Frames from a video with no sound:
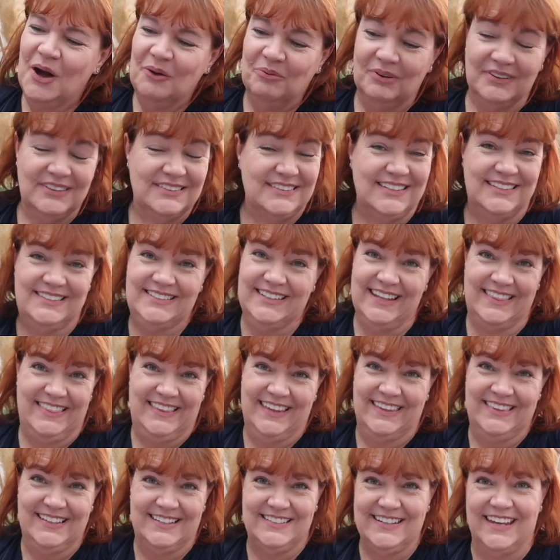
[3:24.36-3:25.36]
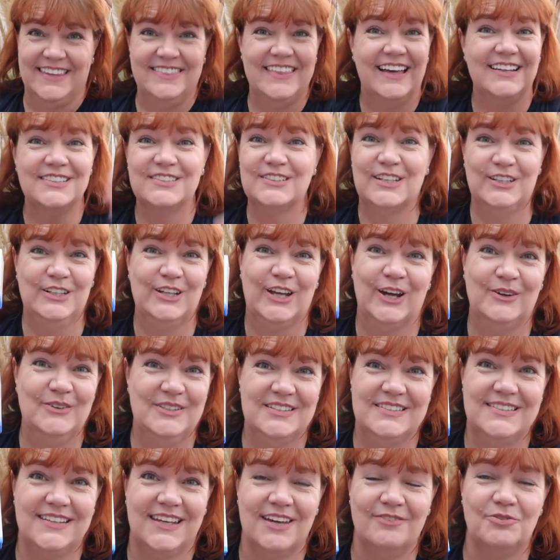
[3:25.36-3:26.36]
Well, as I said the other day, that's going to go
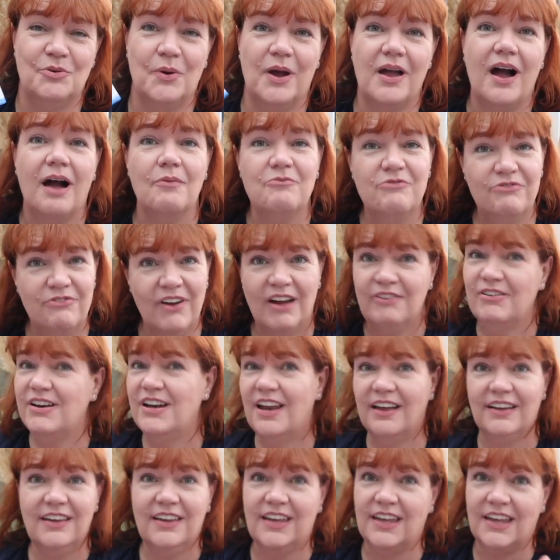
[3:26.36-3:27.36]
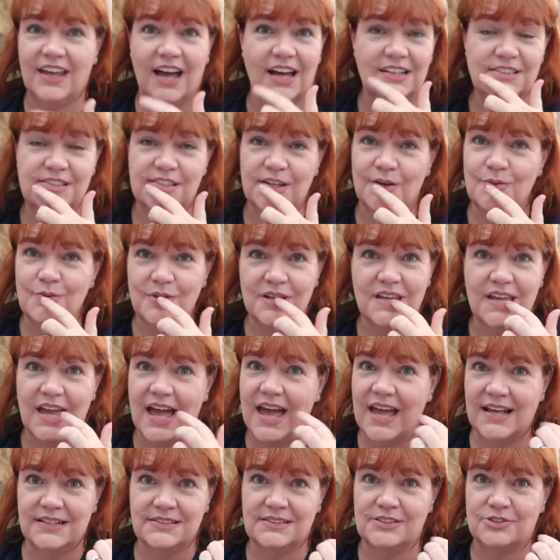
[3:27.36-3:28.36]
into the giveaway. I'm very lucky. I don't
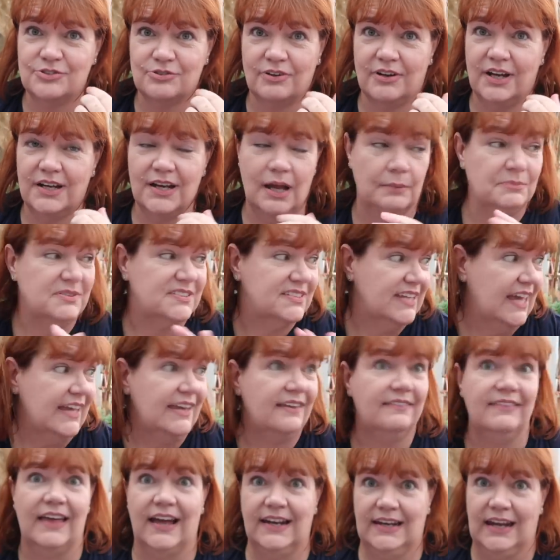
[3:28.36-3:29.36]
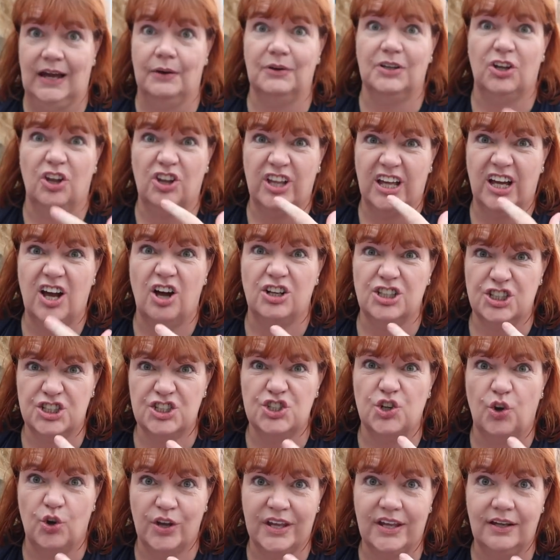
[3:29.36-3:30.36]
get dry. I'm saying that now and I'll get
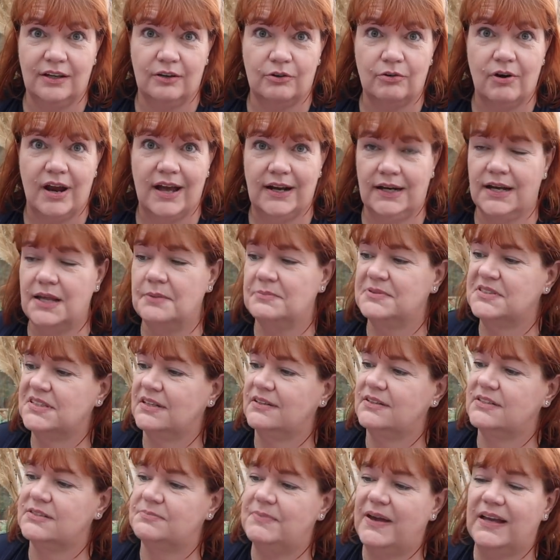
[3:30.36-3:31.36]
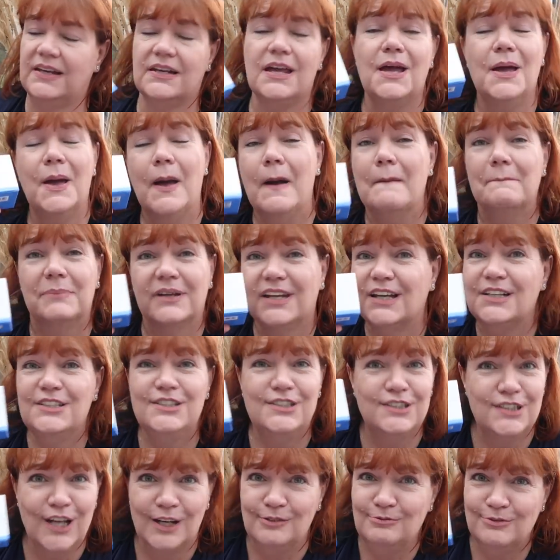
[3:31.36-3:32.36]
shocking cracked lips, I expect. But I
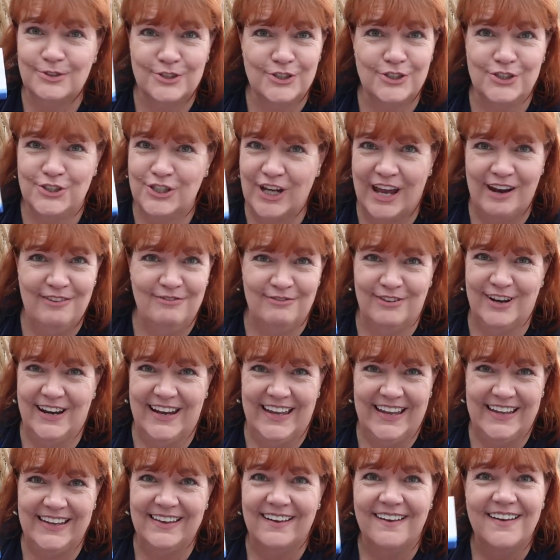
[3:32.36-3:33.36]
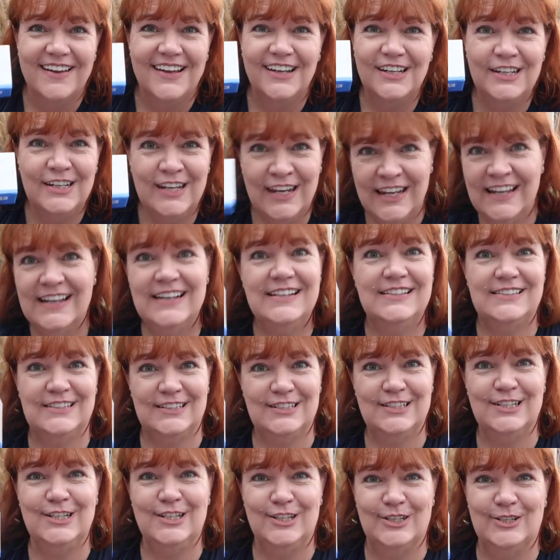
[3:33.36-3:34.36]
don't generally need
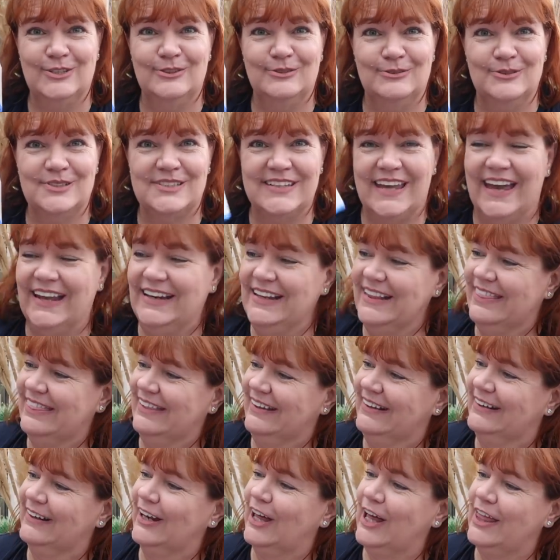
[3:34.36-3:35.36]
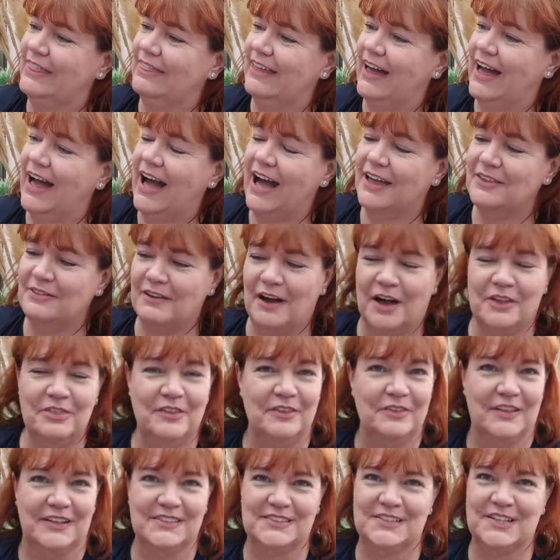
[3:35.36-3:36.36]
to use anything like that. I
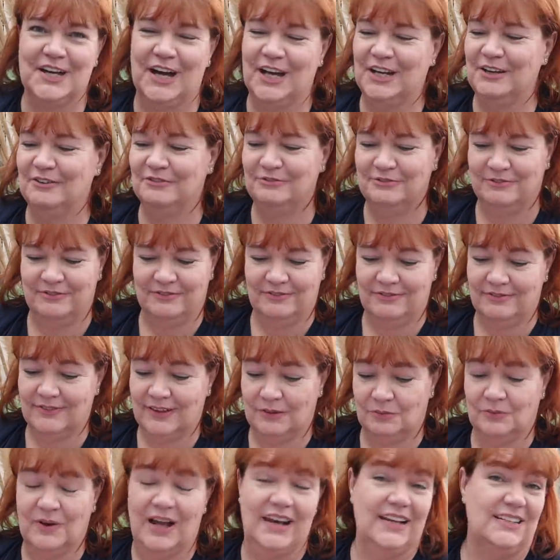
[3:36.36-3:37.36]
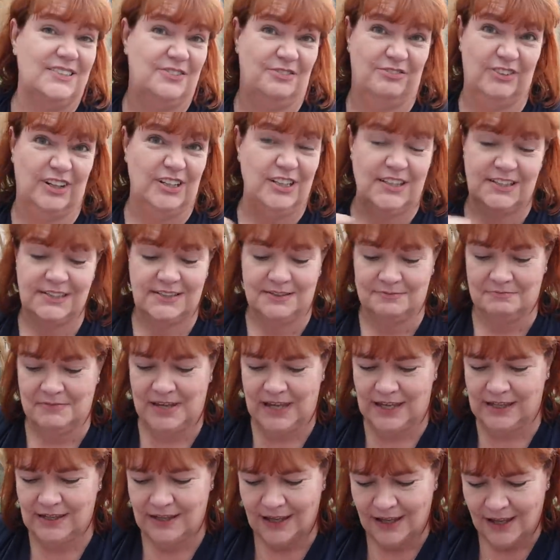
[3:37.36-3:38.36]
think that's kind of, well, it's funny to
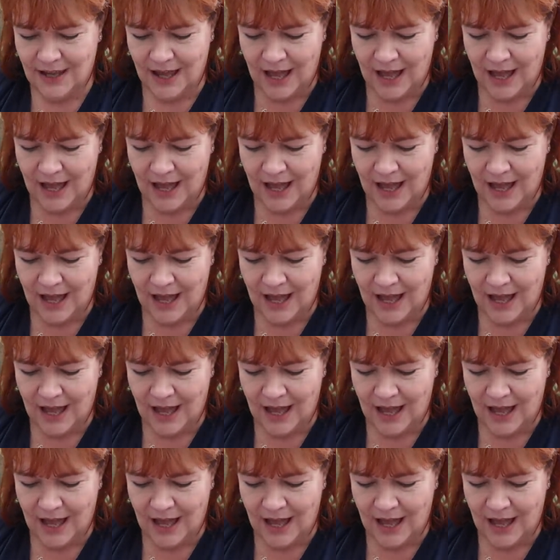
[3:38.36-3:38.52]
me.